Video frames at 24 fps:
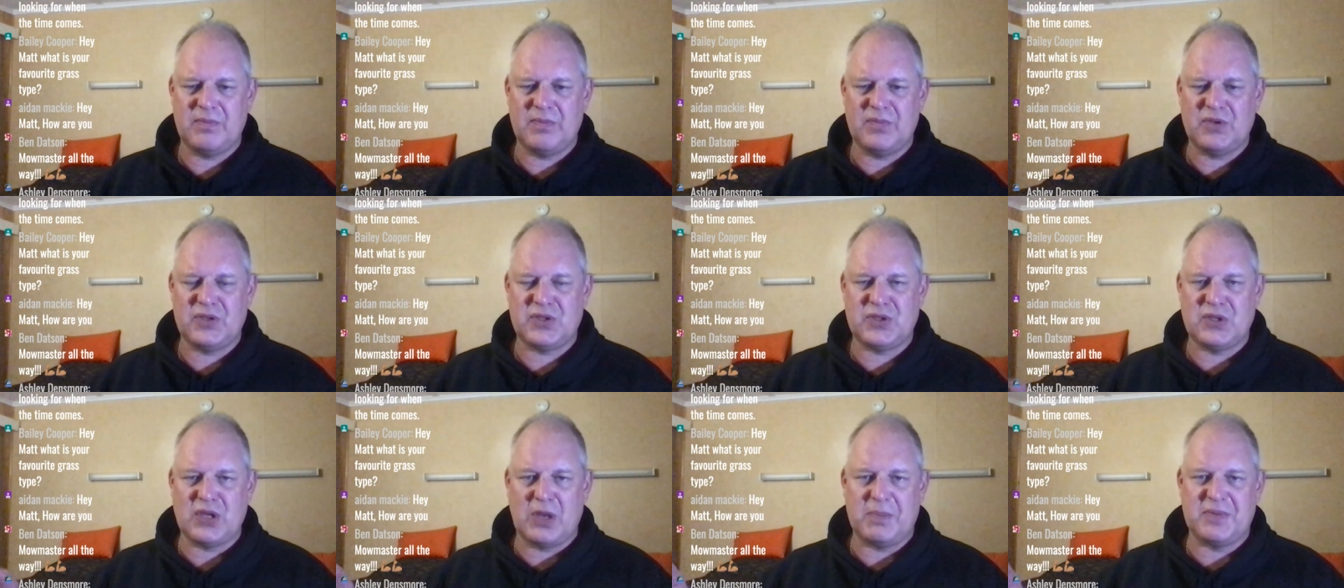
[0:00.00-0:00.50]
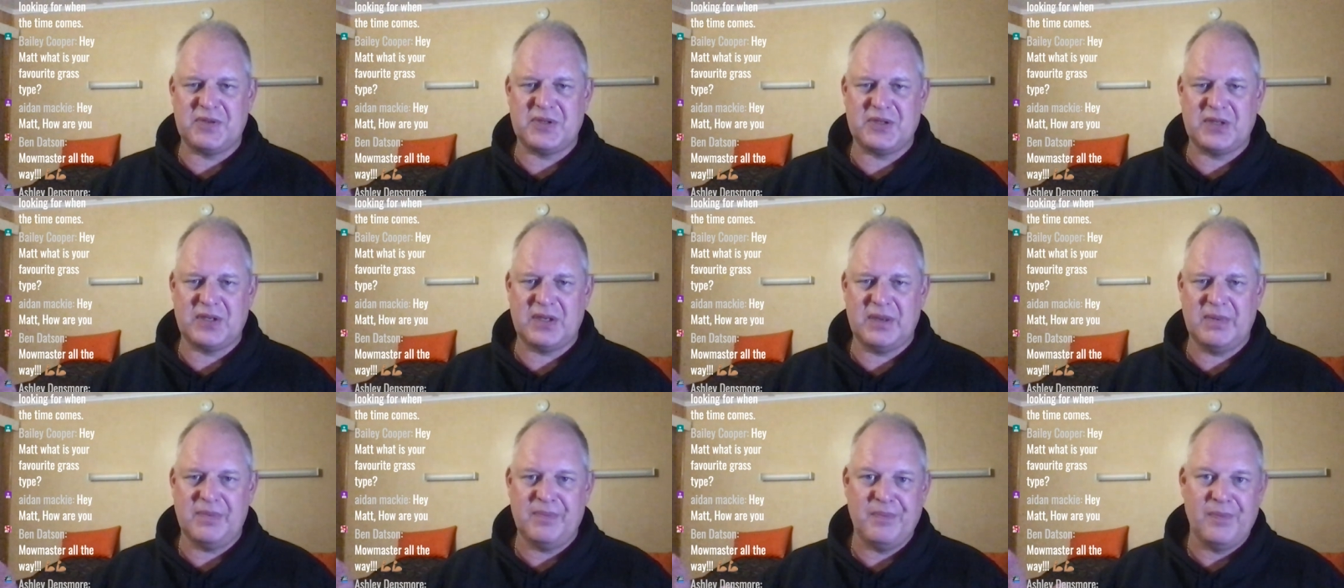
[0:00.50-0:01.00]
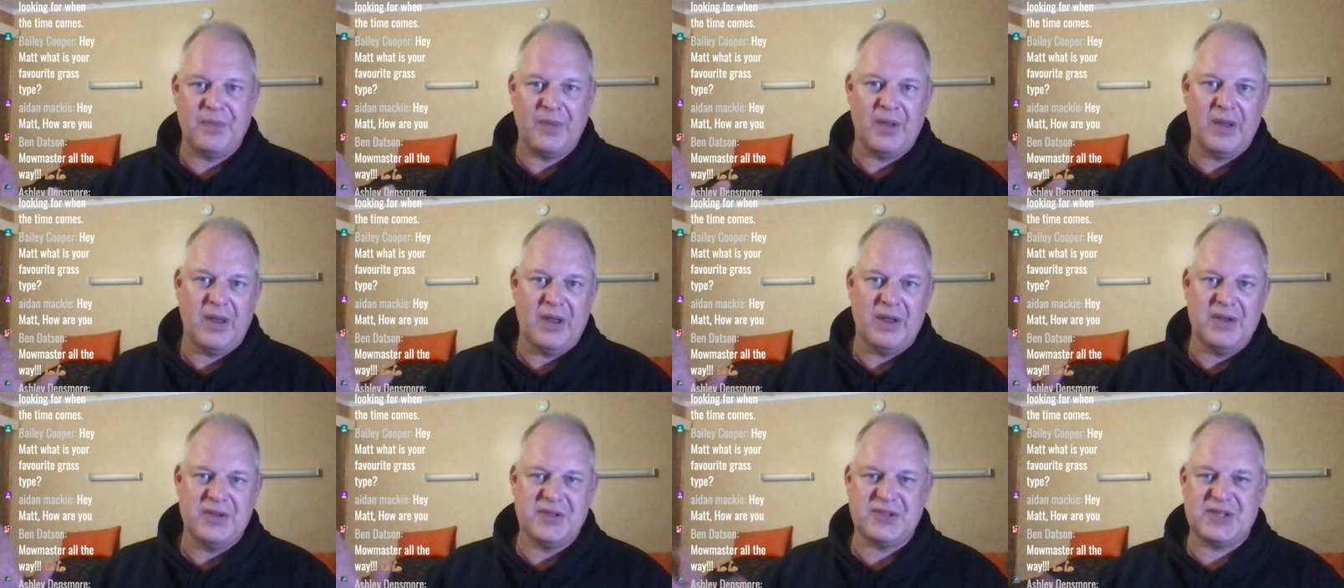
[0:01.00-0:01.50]
stops the
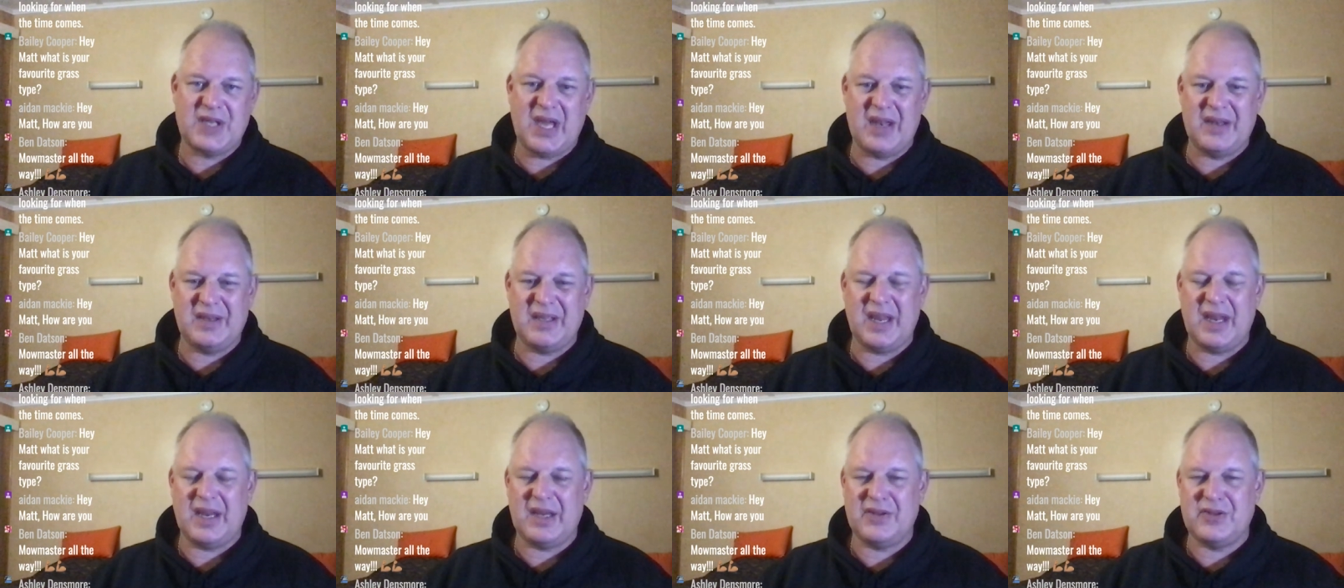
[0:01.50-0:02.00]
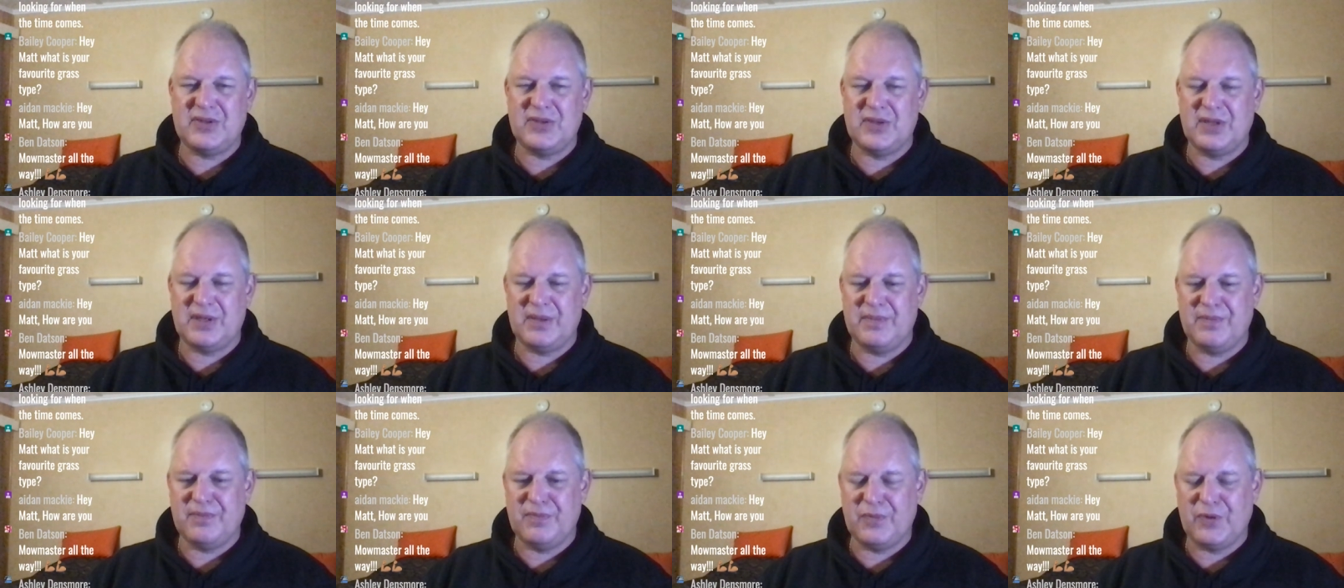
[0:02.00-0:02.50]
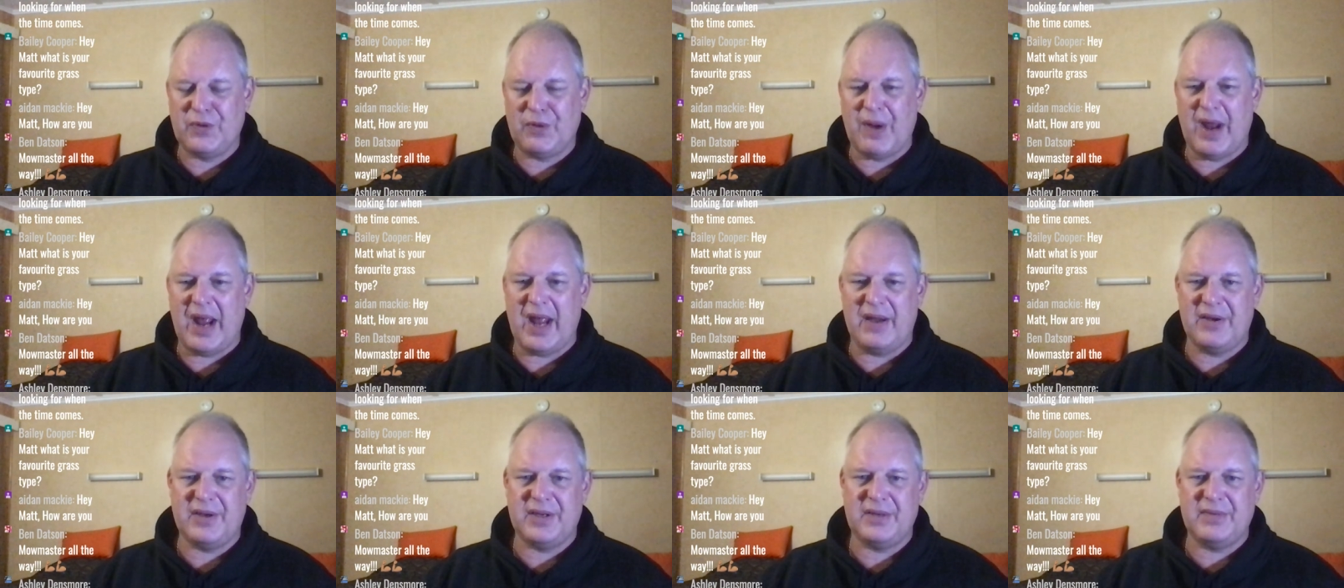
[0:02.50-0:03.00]
sun getting to the
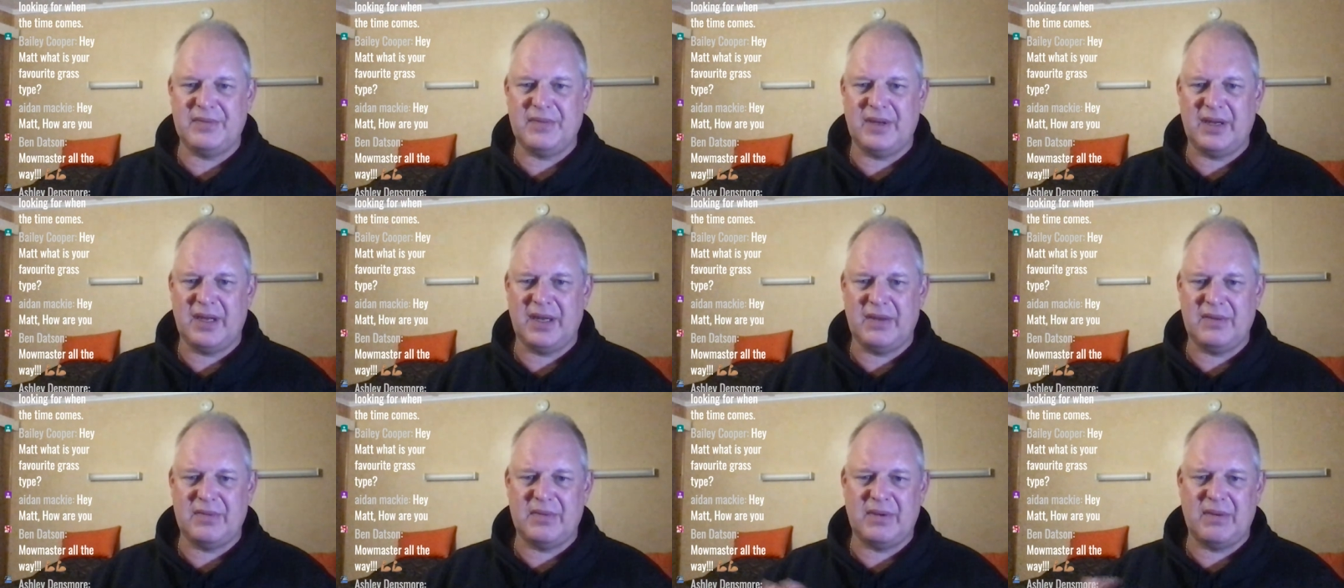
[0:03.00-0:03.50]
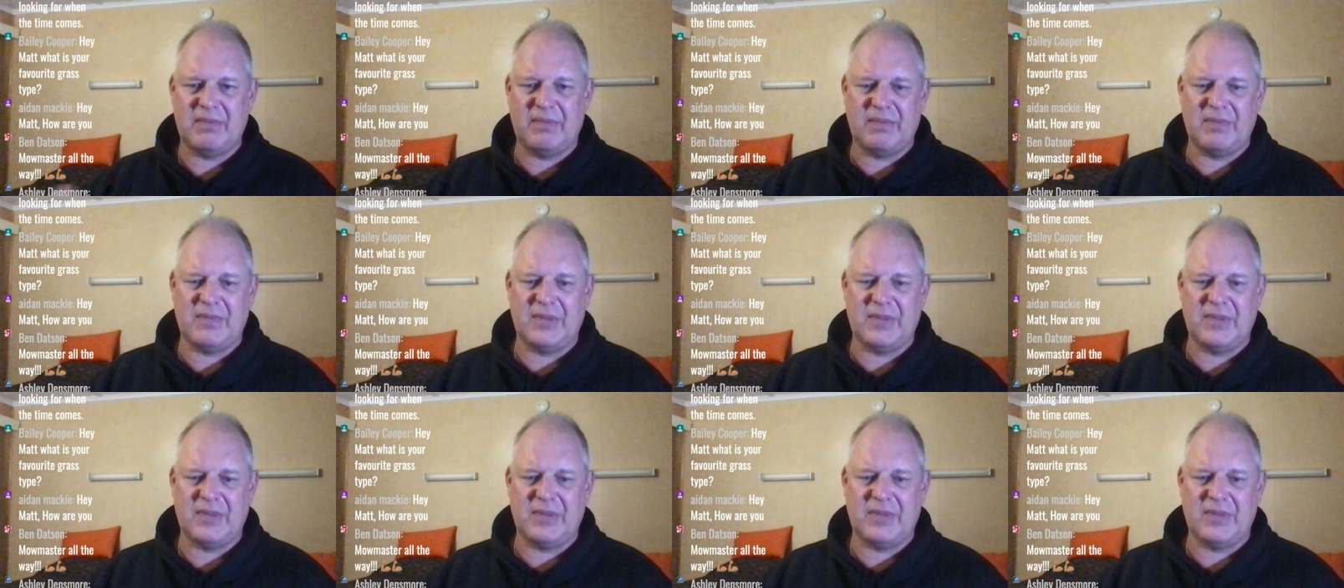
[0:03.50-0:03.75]
ground and